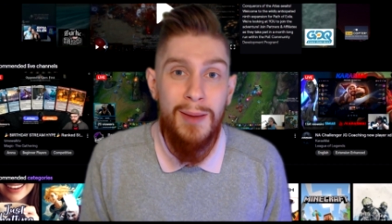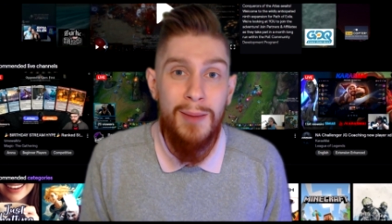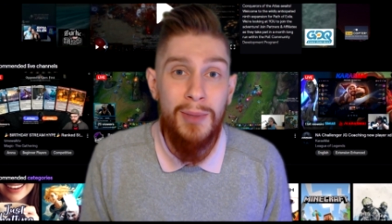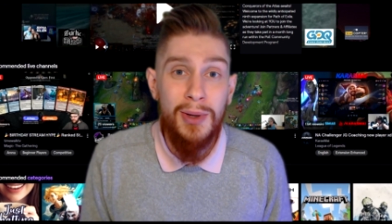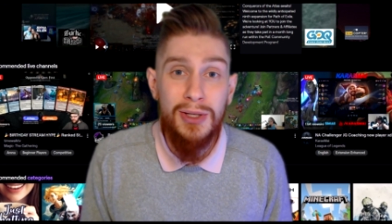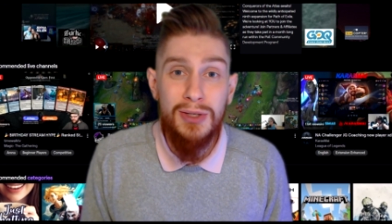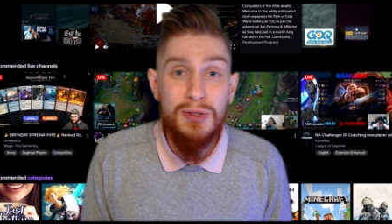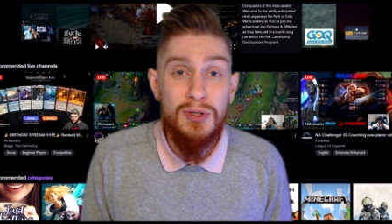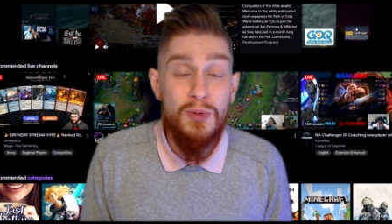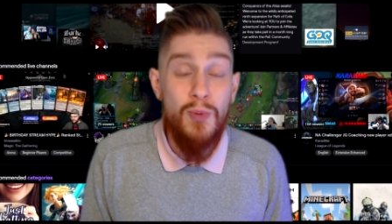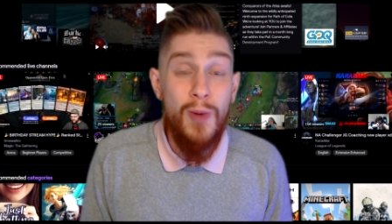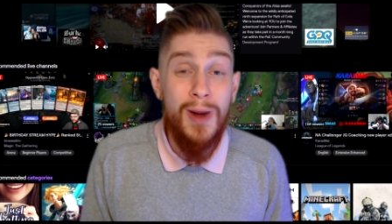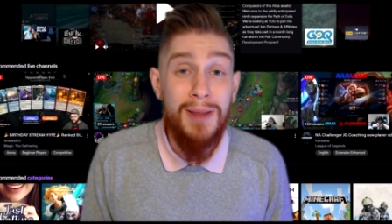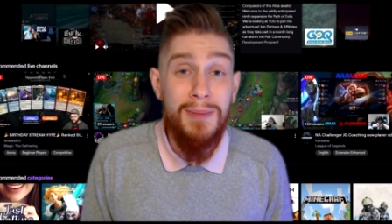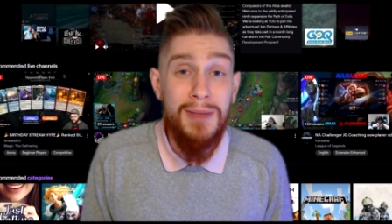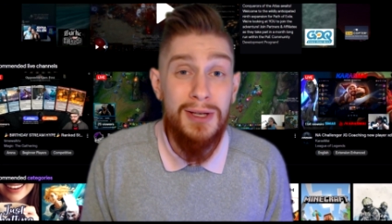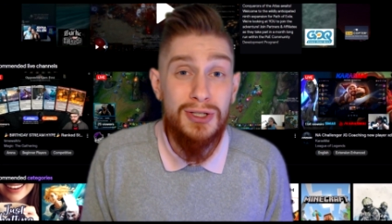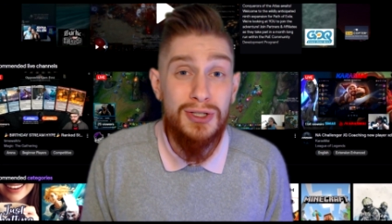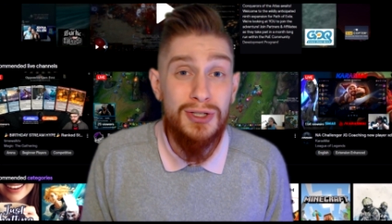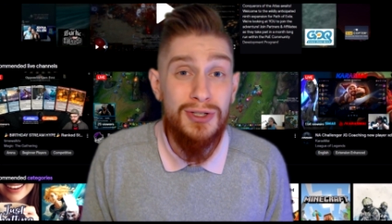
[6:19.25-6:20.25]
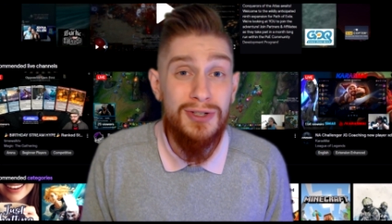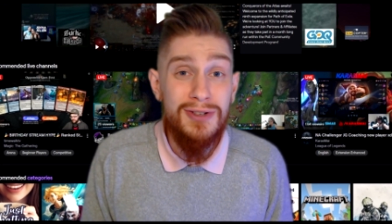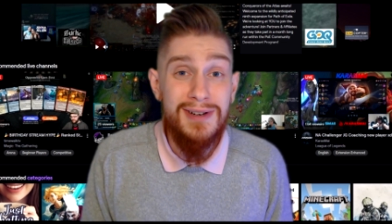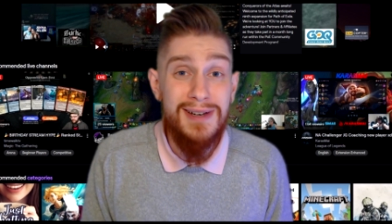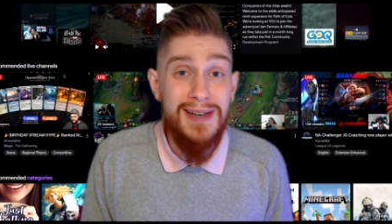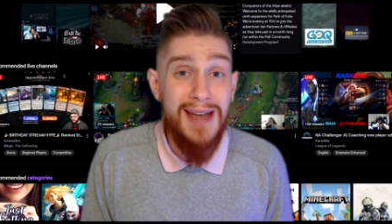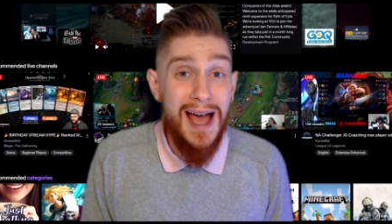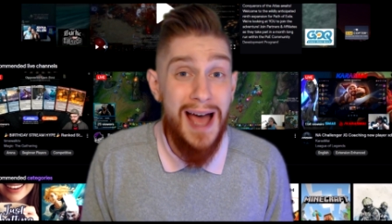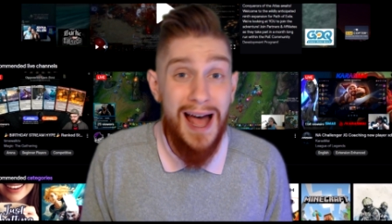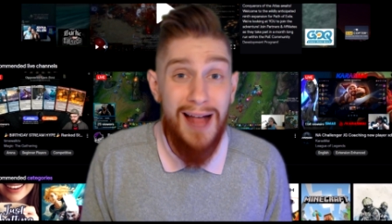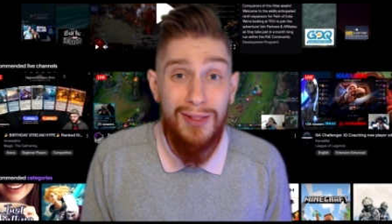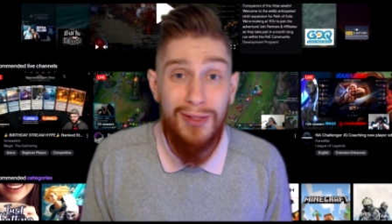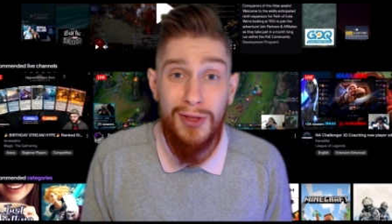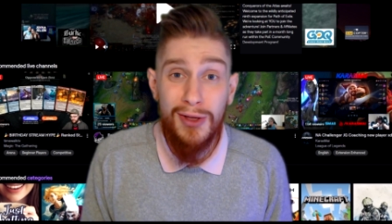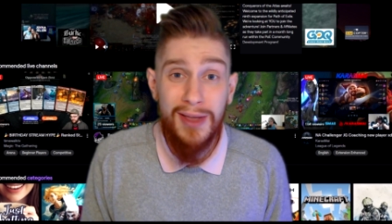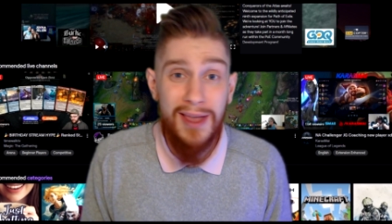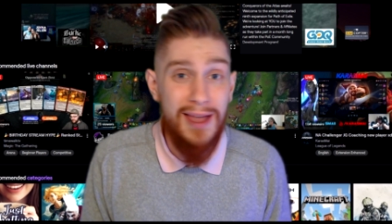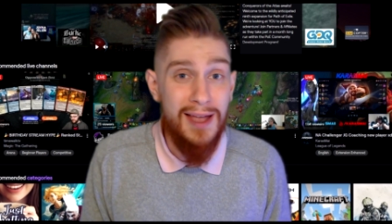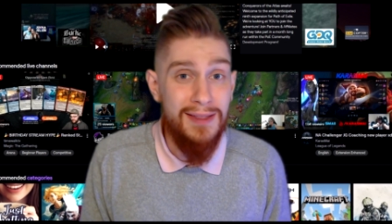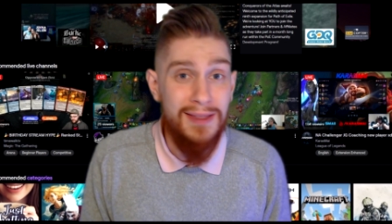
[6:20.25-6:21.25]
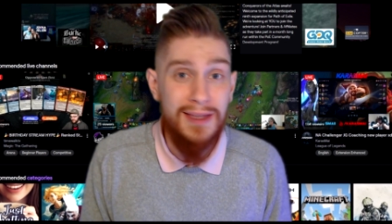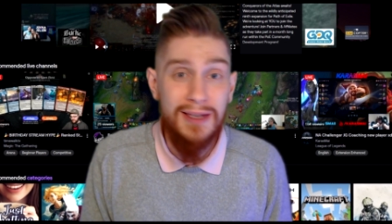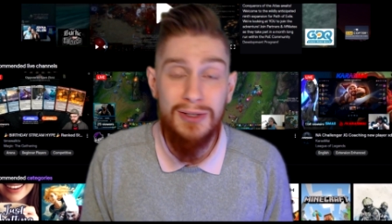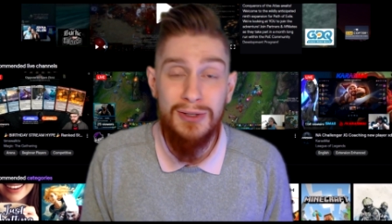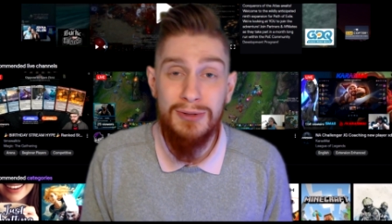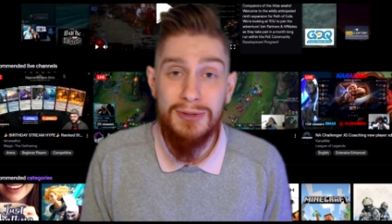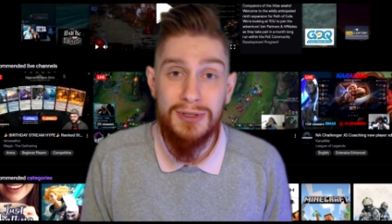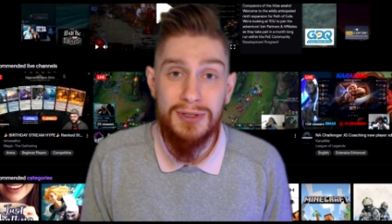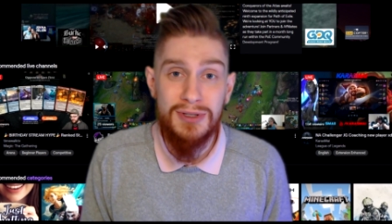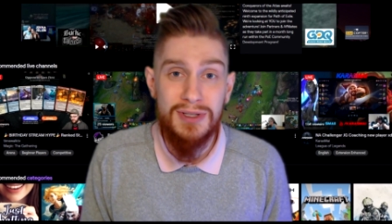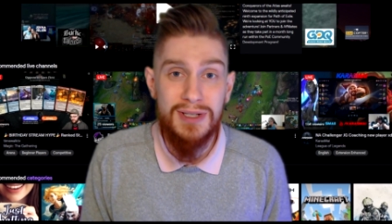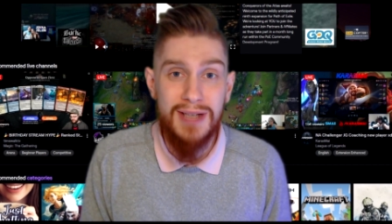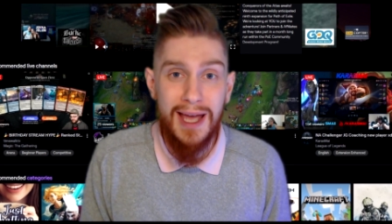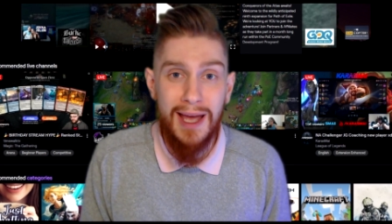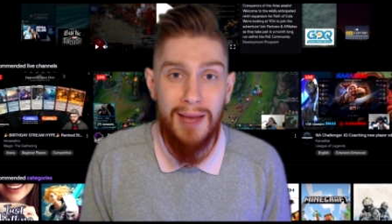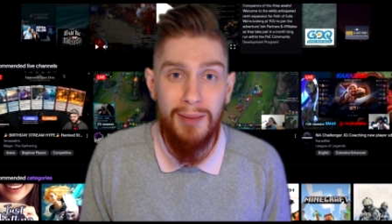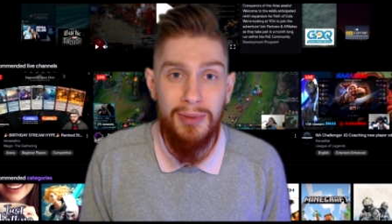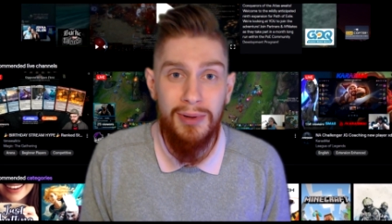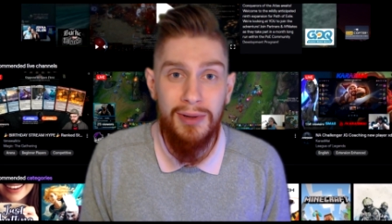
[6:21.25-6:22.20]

but you want to make sure you're not looking at that users tab.